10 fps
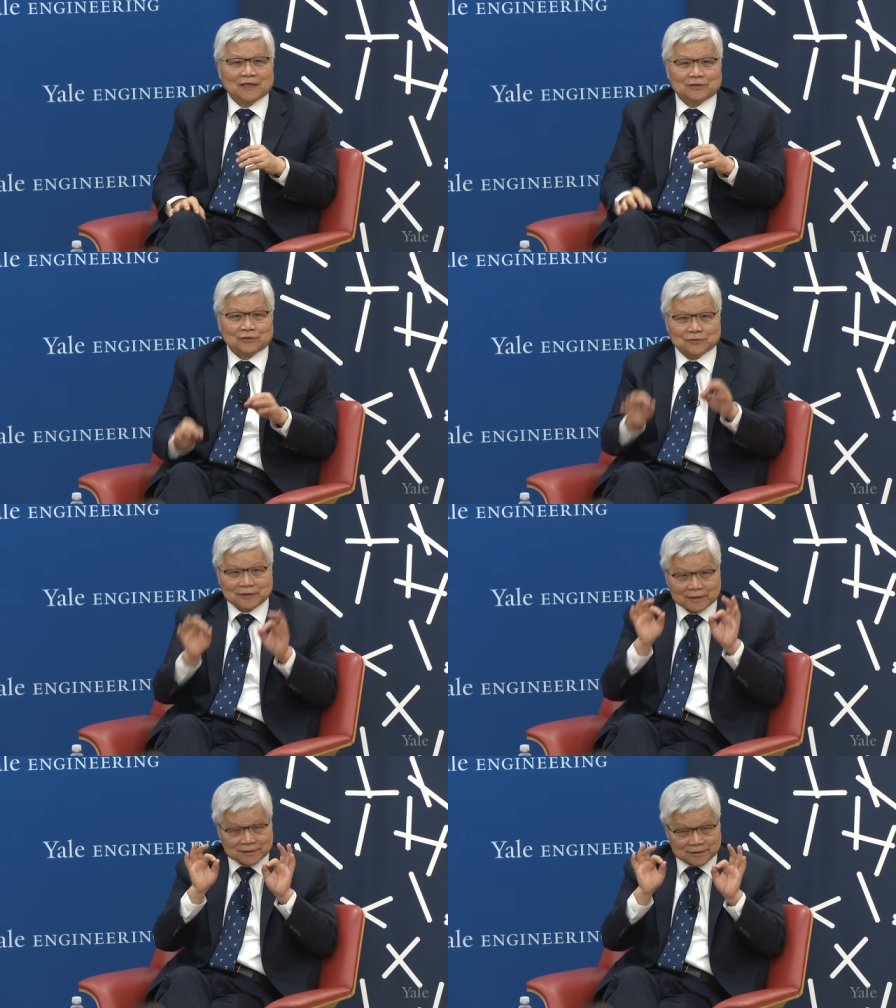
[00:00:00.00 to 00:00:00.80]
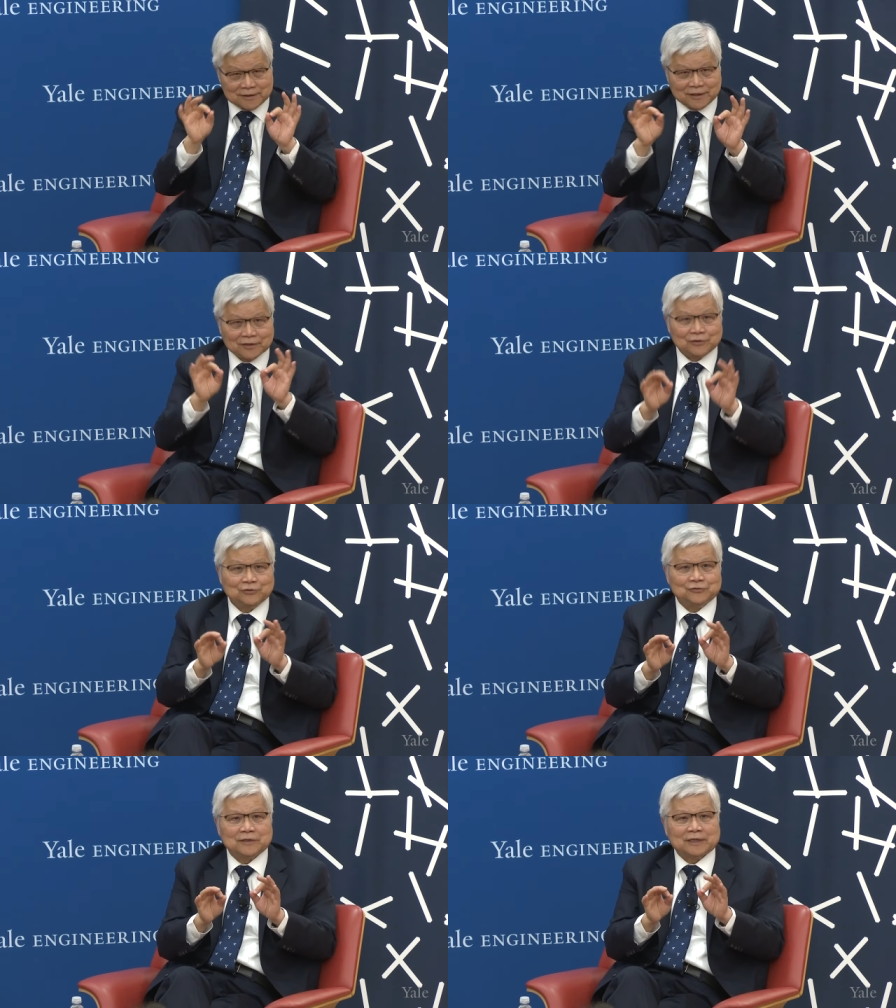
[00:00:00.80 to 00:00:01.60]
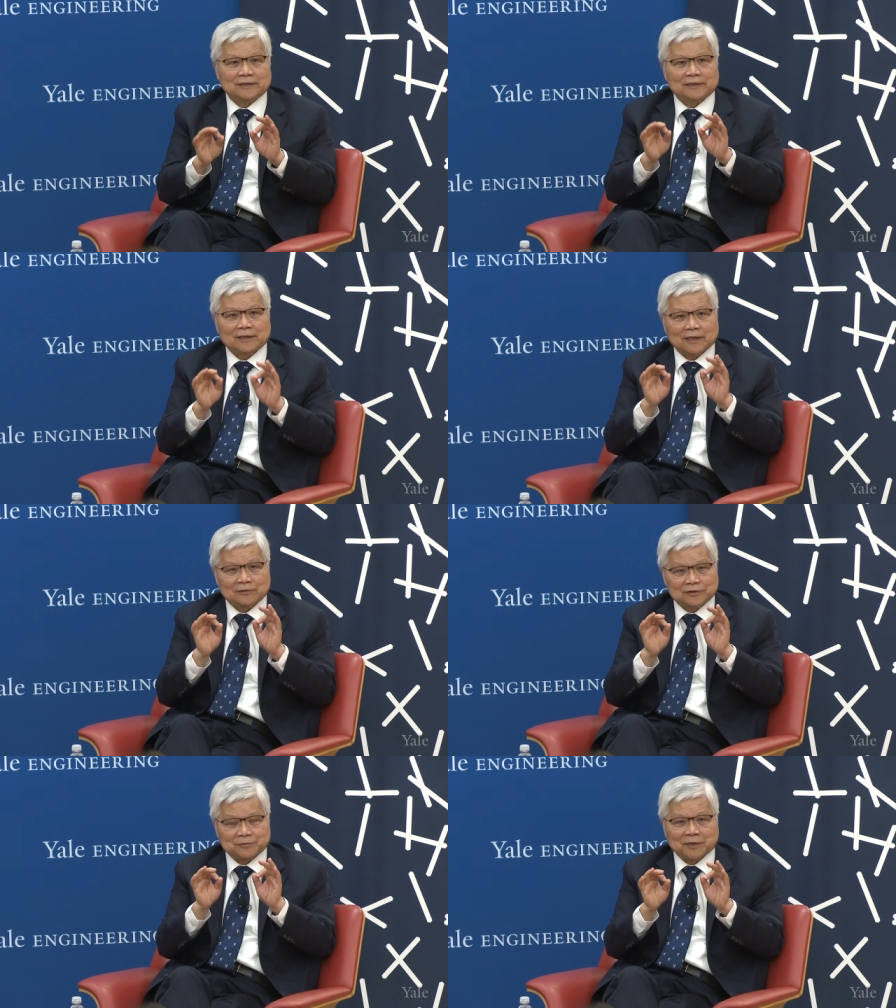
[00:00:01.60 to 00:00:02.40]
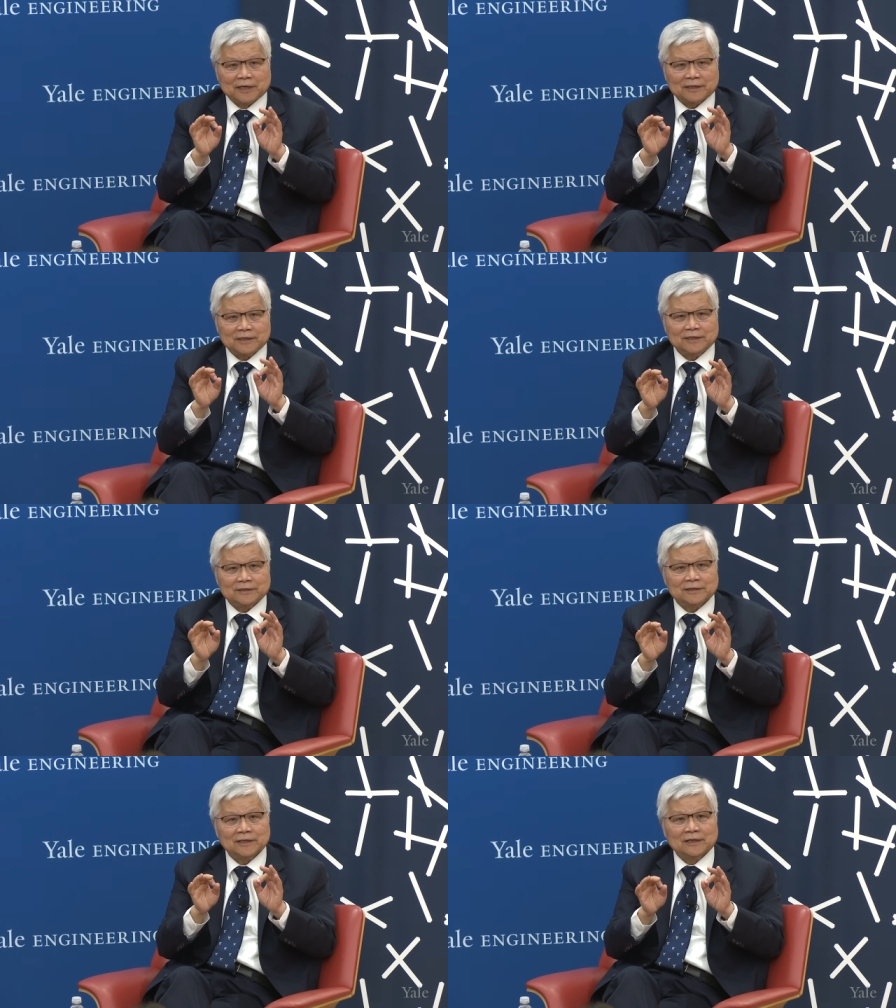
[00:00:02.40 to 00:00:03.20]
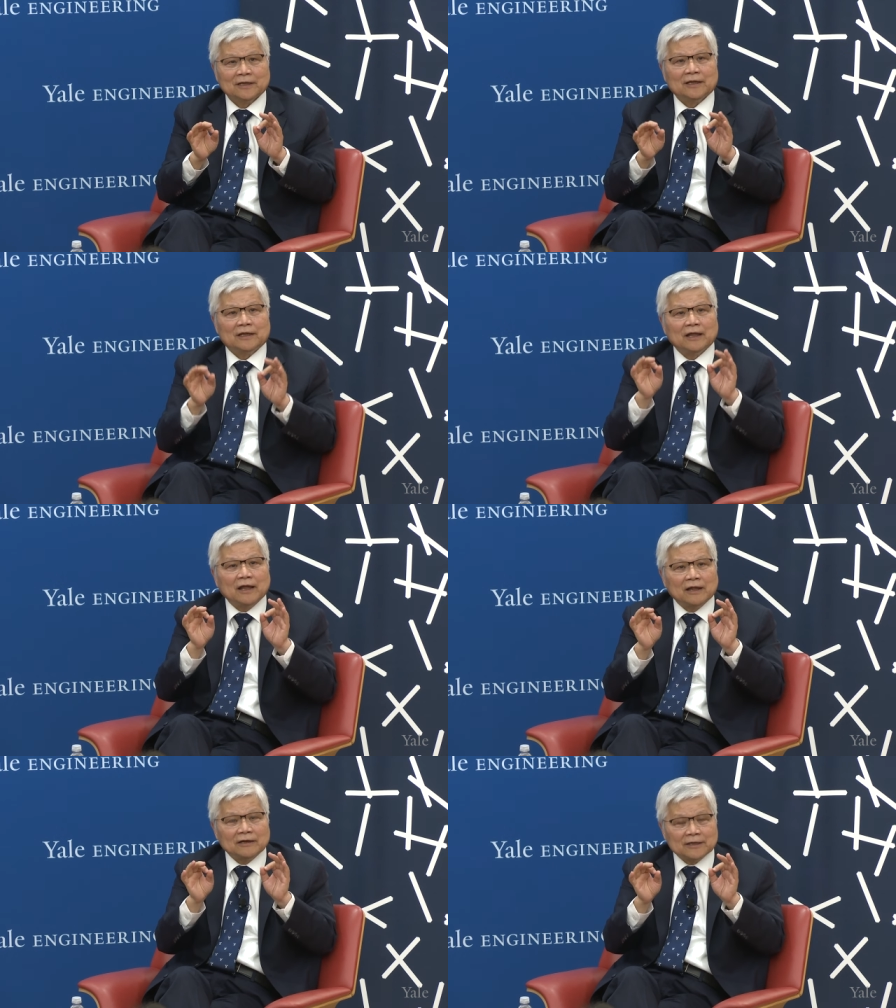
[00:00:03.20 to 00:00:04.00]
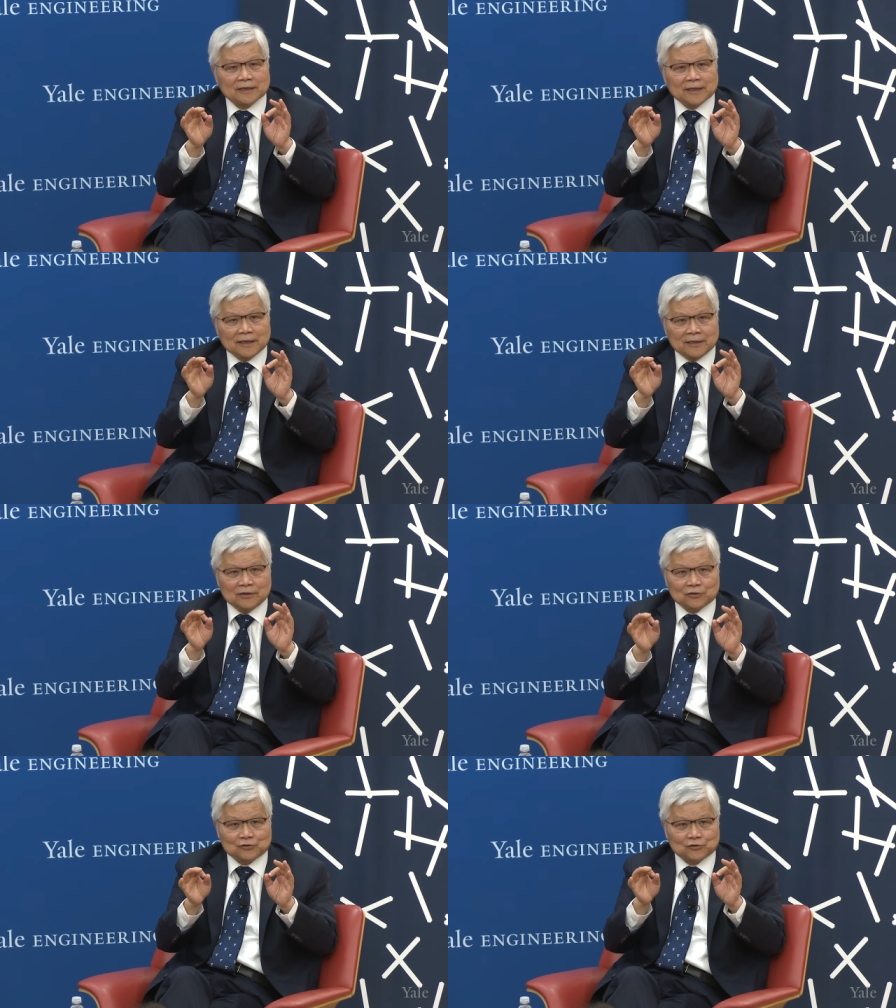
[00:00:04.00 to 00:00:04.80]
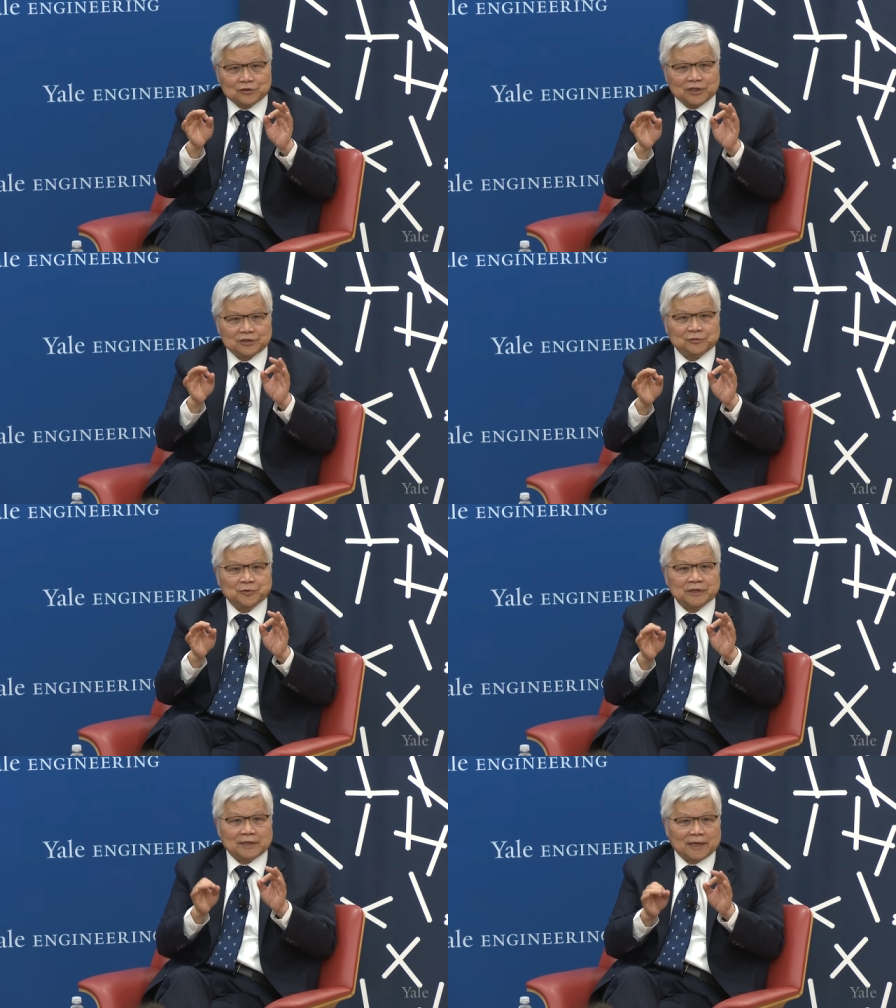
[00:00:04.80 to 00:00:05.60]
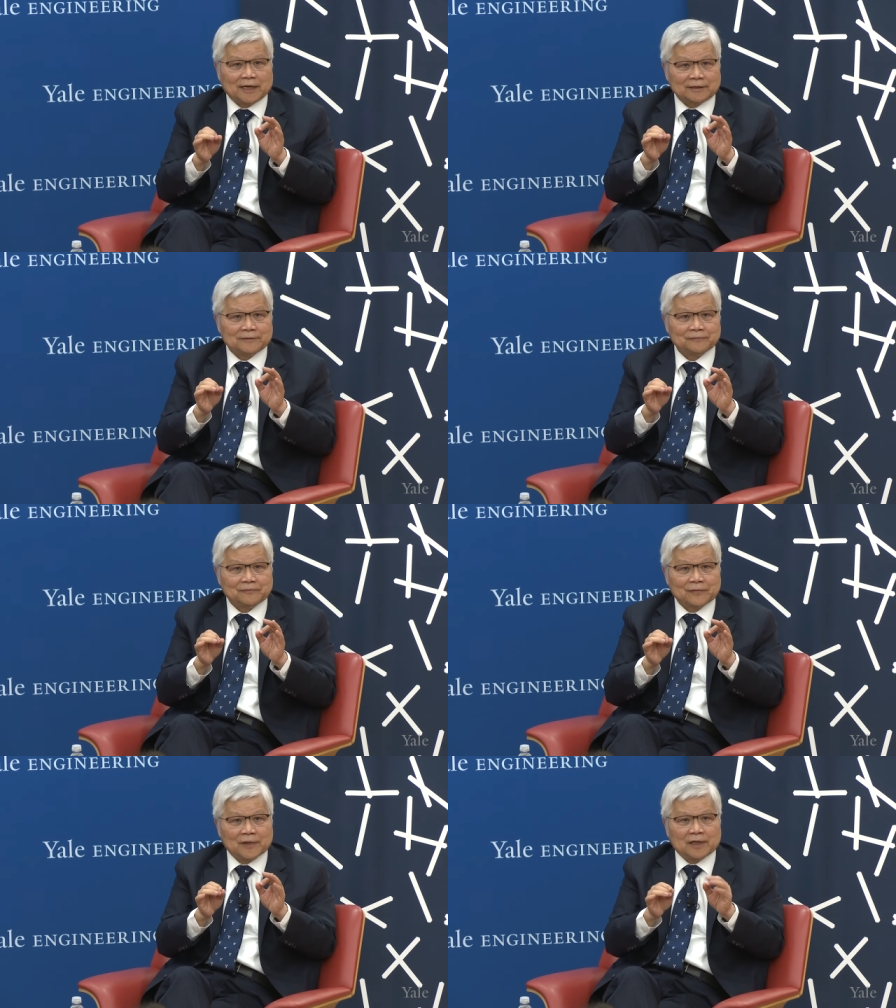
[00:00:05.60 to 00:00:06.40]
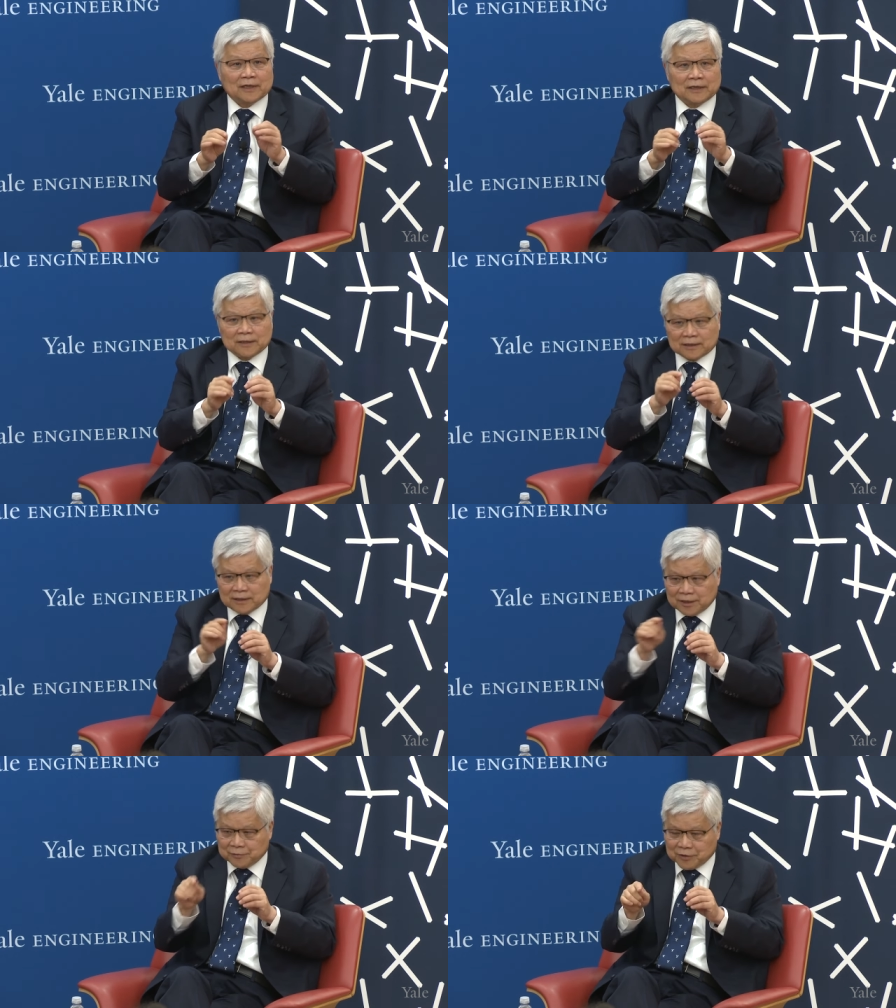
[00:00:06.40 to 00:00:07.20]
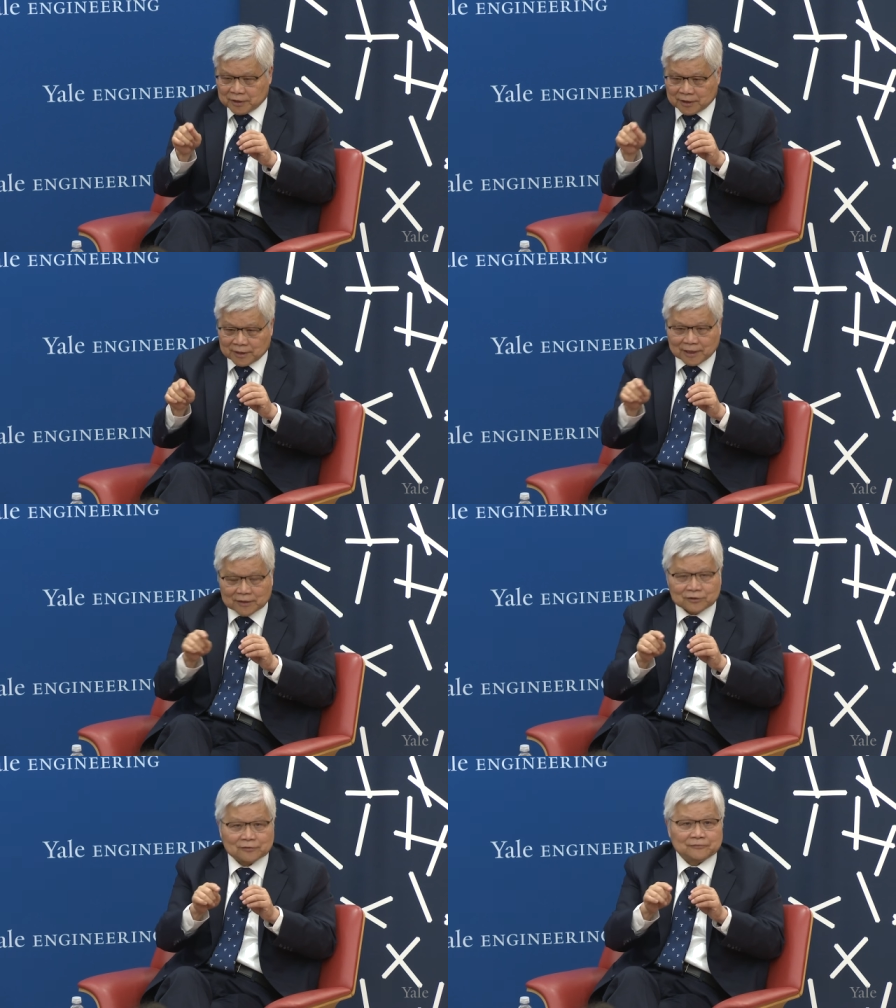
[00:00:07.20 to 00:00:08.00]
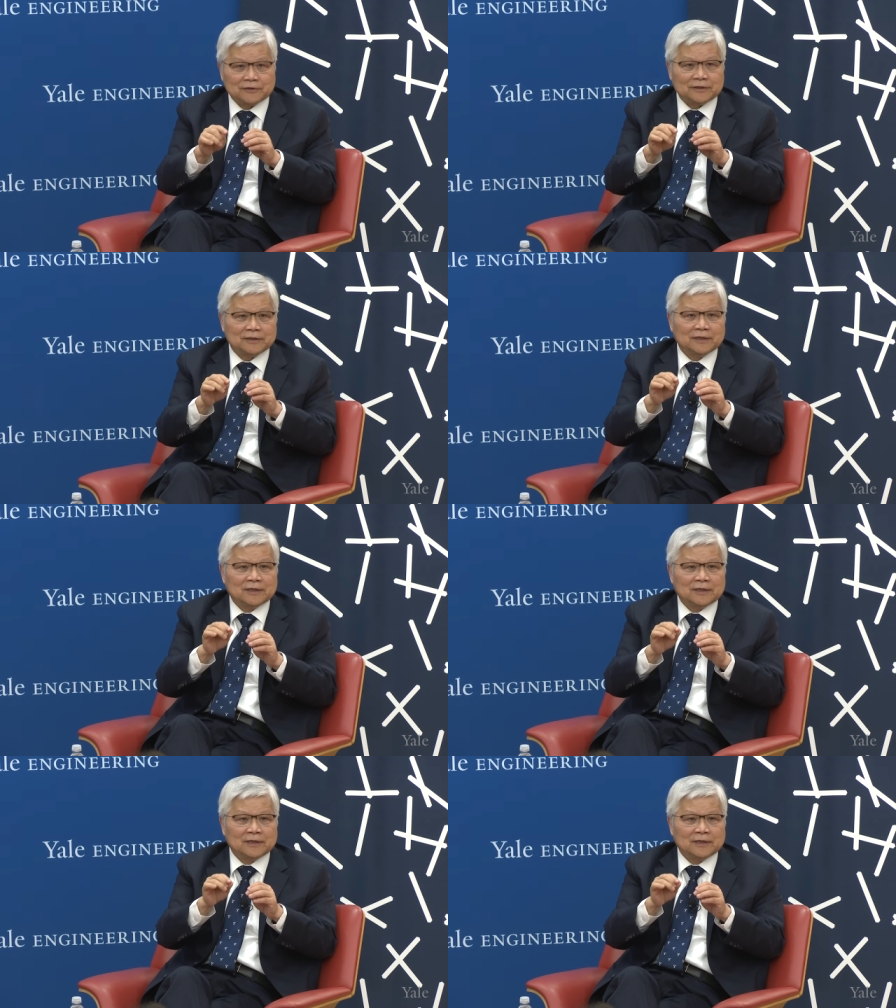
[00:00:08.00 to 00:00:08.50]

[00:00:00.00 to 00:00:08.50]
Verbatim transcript: So that tell you that how smart he is, and he also teach me a lot. He give me a lot of uh,